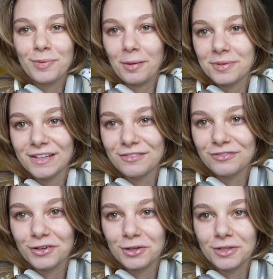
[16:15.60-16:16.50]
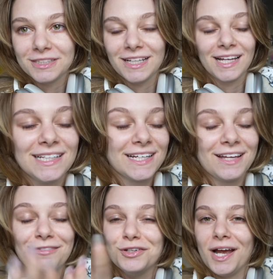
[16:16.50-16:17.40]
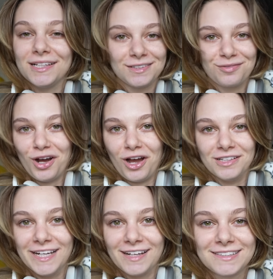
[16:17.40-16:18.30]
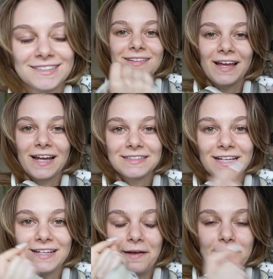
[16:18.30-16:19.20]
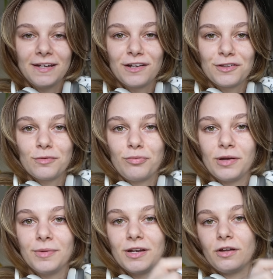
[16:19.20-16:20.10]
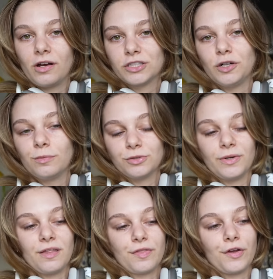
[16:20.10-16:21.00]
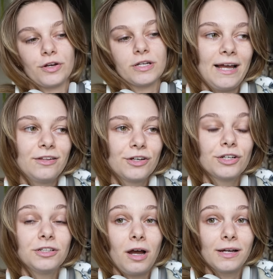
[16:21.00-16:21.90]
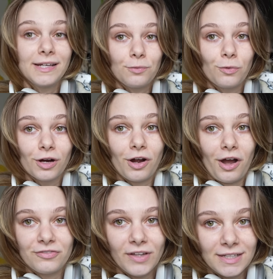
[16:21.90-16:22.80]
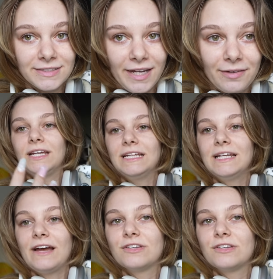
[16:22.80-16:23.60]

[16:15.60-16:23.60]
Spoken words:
popping in for a quick second to give you guys some context. Like I said, I made another appointment on October 23rd. Tyler could not get work off that day. He didn't have